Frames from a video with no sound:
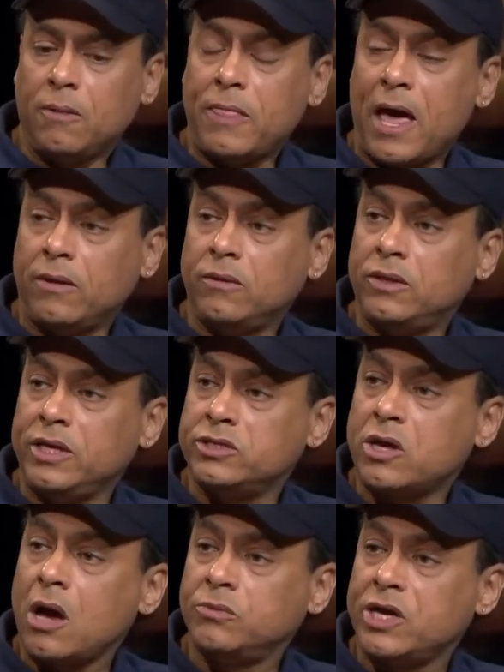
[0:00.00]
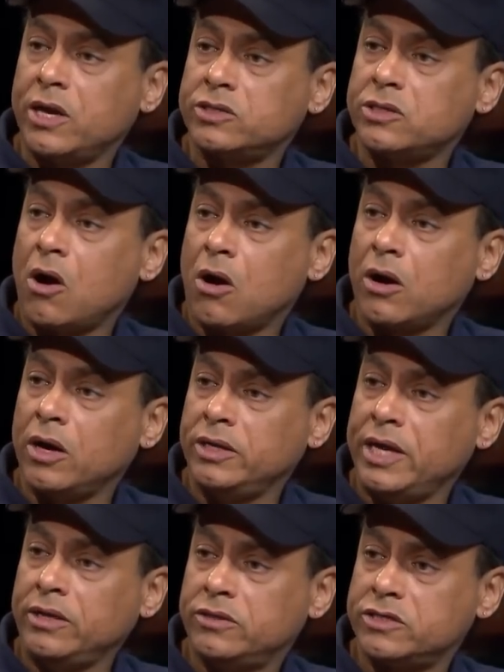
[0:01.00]
that these objects are
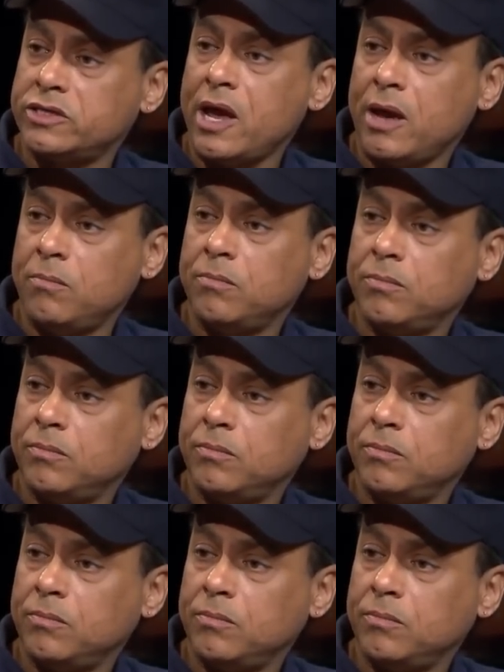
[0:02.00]
indeed the same.